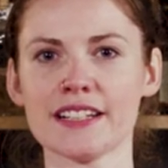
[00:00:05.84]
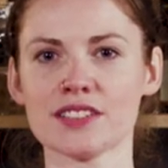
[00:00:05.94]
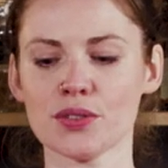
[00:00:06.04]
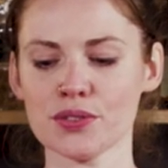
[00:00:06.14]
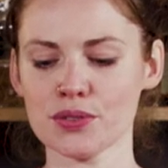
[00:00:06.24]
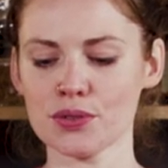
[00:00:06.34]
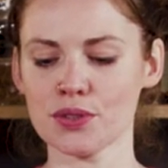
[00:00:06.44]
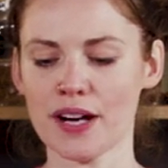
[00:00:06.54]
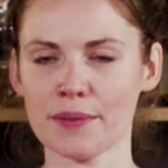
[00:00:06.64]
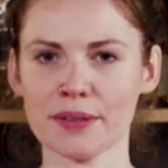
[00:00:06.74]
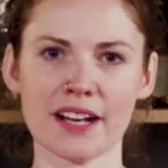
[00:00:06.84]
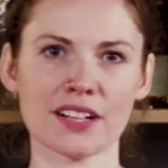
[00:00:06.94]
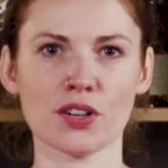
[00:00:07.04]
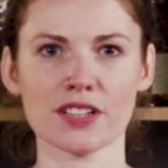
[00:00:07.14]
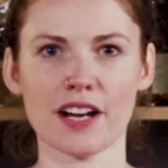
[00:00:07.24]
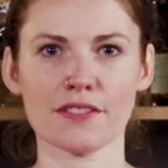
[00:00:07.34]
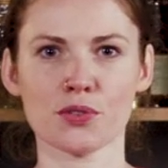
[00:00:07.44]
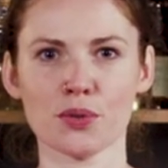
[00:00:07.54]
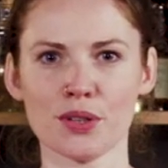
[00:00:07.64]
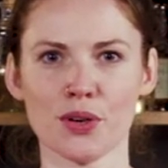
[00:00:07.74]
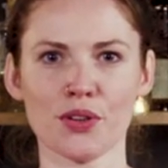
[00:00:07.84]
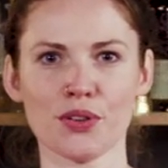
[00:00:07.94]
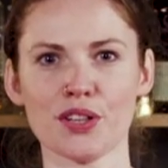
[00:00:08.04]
it's also um, kind of got enough going on